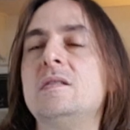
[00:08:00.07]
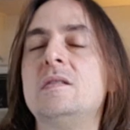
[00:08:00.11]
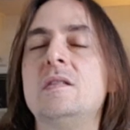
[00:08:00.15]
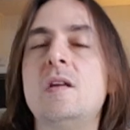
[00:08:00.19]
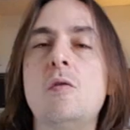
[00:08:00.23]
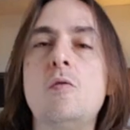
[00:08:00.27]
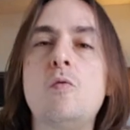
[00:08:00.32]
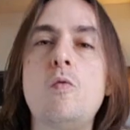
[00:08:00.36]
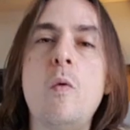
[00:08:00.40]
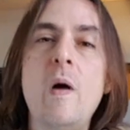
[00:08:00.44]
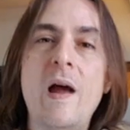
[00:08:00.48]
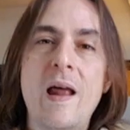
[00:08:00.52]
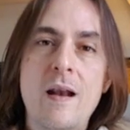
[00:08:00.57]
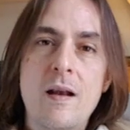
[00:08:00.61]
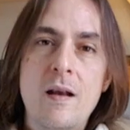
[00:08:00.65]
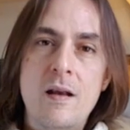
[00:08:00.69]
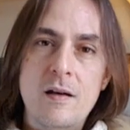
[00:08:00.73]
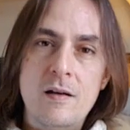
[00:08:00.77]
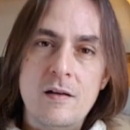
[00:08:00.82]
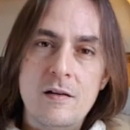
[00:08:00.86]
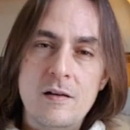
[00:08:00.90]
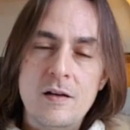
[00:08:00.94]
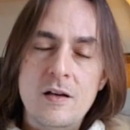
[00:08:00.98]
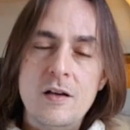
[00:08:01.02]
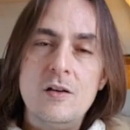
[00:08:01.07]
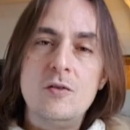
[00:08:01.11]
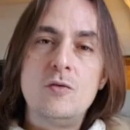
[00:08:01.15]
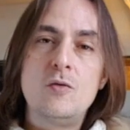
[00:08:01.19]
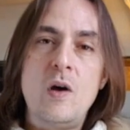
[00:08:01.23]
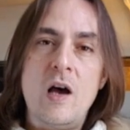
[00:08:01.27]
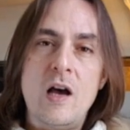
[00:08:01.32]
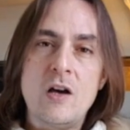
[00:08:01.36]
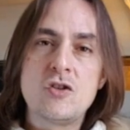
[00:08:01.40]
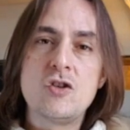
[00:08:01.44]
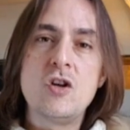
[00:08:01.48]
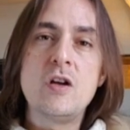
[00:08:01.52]
the will
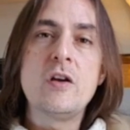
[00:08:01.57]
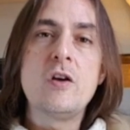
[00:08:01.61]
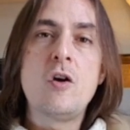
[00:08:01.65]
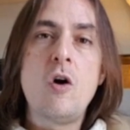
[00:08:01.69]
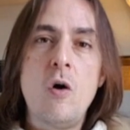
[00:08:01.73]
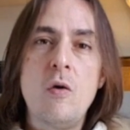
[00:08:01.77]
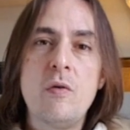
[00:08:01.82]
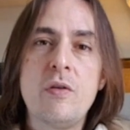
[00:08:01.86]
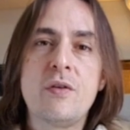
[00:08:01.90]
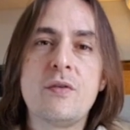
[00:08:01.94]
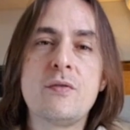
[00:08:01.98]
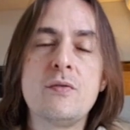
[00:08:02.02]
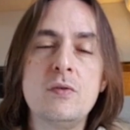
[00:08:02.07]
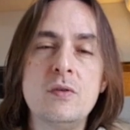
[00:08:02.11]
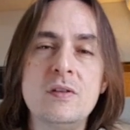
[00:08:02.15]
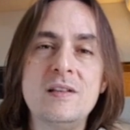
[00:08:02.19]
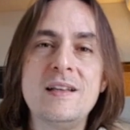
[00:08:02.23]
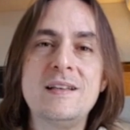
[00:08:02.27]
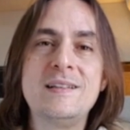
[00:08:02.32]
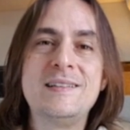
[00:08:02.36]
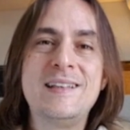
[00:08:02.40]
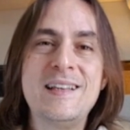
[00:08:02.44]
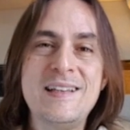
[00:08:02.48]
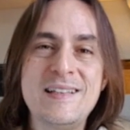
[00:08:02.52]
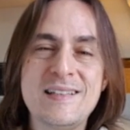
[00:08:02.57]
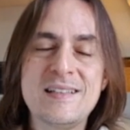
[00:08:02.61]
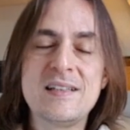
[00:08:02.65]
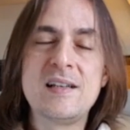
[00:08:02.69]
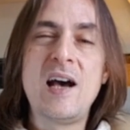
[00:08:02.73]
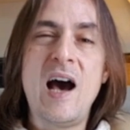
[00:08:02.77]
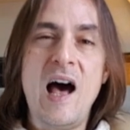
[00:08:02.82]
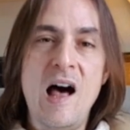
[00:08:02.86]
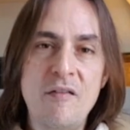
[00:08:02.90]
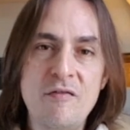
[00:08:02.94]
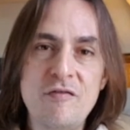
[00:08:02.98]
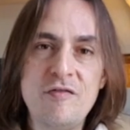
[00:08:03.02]
to actually go through the
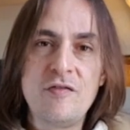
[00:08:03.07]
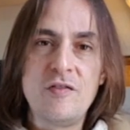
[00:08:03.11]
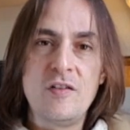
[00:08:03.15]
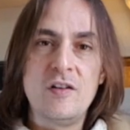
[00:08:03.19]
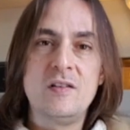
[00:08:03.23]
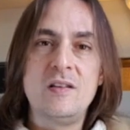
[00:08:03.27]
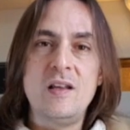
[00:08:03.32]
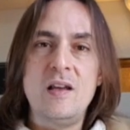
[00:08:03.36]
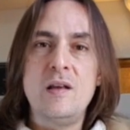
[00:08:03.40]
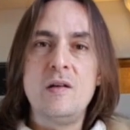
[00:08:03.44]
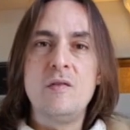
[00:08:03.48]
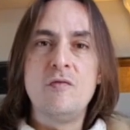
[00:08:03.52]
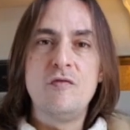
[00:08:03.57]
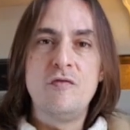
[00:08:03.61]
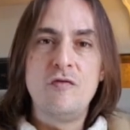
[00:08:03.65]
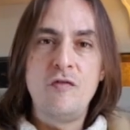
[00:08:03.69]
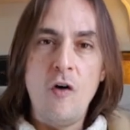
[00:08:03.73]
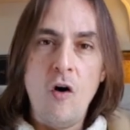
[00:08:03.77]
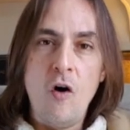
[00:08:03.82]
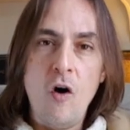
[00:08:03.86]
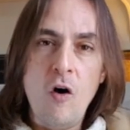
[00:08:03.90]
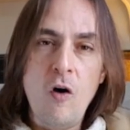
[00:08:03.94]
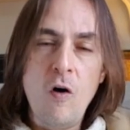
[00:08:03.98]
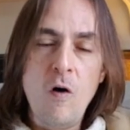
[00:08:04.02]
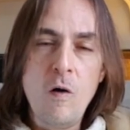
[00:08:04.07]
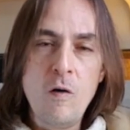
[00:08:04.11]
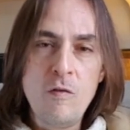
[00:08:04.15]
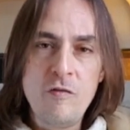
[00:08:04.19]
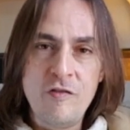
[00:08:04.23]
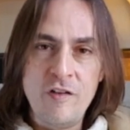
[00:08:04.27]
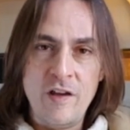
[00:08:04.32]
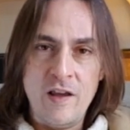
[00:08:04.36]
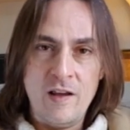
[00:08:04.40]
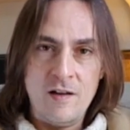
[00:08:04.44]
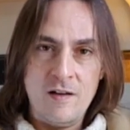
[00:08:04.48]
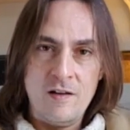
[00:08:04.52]
discomfort
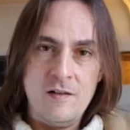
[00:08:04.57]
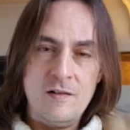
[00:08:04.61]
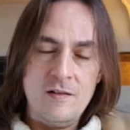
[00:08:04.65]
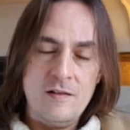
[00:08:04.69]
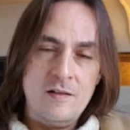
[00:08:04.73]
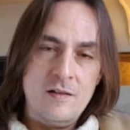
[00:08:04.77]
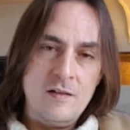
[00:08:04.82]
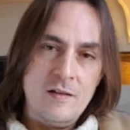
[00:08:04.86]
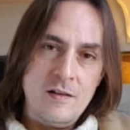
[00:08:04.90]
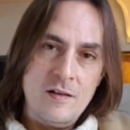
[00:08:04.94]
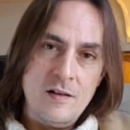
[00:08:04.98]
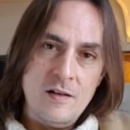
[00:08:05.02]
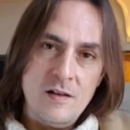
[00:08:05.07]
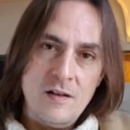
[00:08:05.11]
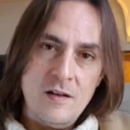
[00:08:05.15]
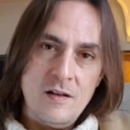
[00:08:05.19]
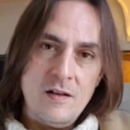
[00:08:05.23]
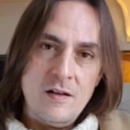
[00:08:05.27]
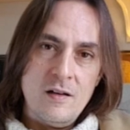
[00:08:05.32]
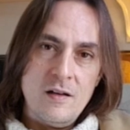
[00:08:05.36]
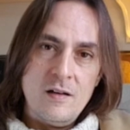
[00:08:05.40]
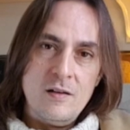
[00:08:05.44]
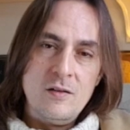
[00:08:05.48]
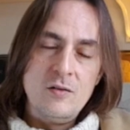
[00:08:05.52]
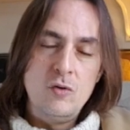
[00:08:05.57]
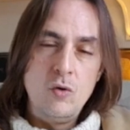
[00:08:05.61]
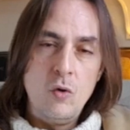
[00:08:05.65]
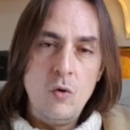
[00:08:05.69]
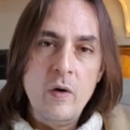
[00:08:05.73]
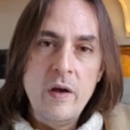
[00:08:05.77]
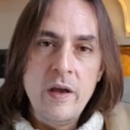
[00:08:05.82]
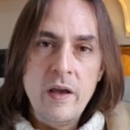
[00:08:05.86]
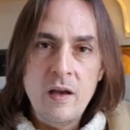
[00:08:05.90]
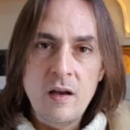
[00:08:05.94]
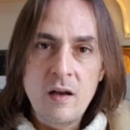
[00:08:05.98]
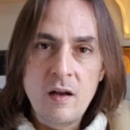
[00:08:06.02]
involving
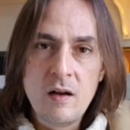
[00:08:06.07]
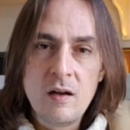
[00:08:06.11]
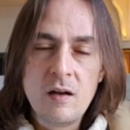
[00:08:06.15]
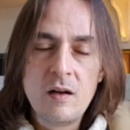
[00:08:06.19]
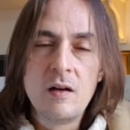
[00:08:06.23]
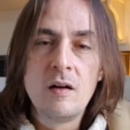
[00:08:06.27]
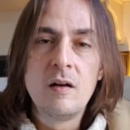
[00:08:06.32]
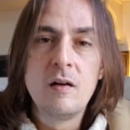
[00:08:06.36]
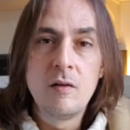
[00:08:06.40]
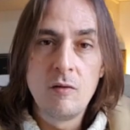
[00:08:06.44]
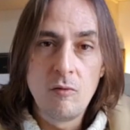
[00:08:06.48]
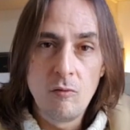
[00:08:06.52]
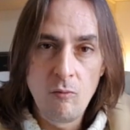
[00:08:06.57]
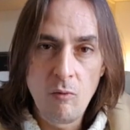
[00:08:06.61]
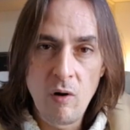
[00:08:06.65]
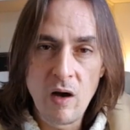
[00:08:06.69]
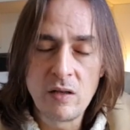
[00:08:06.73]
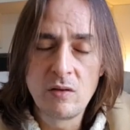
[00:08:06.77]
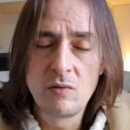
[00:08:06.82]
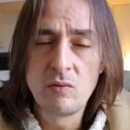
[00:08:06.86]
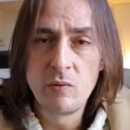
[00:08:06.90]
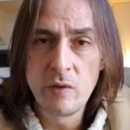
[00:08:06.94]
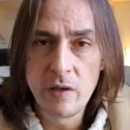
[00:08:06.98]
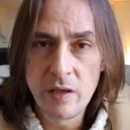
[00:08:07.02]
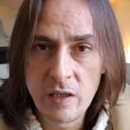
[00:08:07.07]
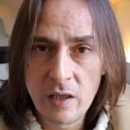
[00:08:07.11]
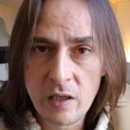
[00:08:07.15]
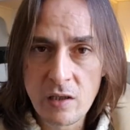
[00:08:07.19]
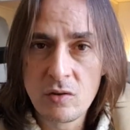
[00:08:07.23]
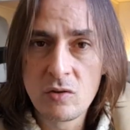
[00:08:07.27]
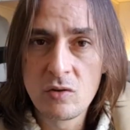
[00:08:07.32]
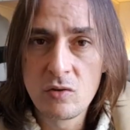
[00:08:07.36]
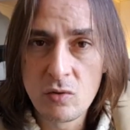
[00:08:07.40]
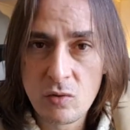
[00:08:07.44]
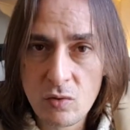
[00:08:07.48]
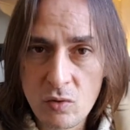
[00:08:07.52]
doing what we
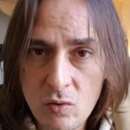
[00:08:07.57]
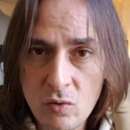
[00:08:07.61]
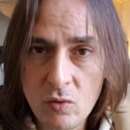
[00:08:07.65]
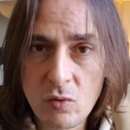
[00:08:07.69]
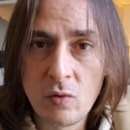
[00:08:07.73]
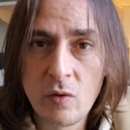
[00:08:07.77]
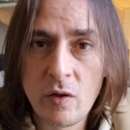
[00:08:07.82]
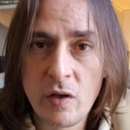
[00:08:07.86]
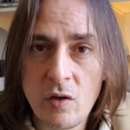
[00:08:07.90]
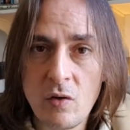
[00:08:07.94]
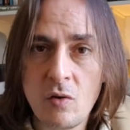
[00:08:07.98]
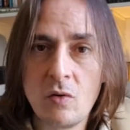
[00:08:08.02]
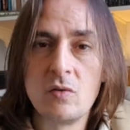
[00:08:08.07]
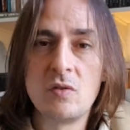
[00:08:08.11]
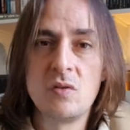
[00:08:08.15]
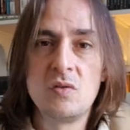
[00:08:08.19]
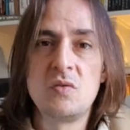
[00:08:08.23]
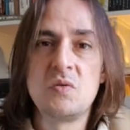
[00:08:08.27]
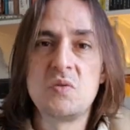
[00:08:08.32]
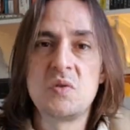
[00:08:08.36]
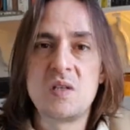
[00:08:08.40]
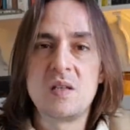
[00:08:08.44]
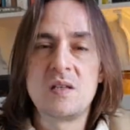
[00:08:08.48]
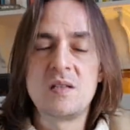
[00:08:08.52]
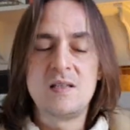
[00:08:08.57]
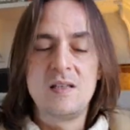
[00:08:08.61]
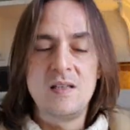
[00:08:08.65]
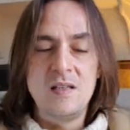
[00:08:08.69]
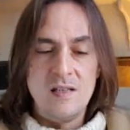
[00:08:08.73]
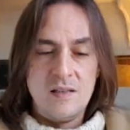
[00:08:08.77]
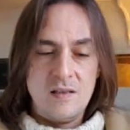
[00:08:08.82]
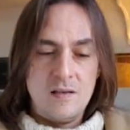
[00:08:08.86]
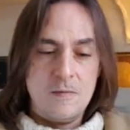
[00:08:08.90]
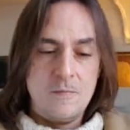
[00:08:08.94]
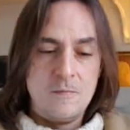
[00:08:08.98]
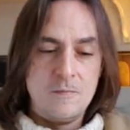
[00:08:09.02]
need to do in order to
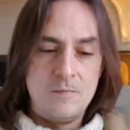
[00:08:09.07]
succeed.